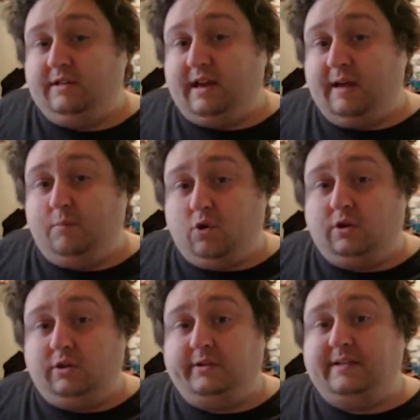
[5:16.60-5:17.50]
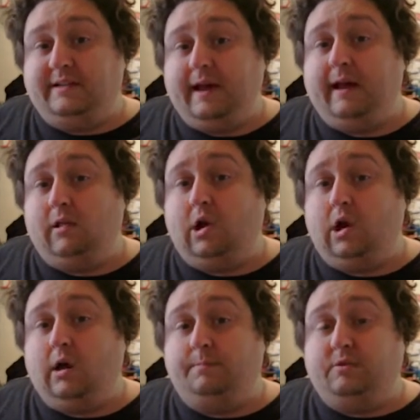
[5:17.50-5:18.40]
more included
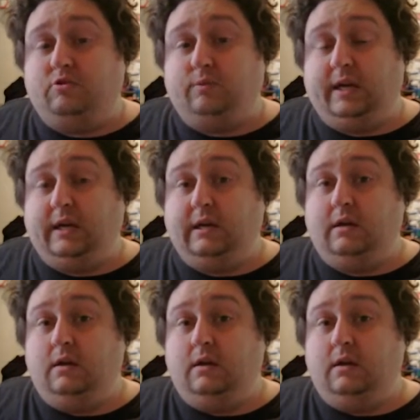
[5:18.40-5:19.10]
dialogue between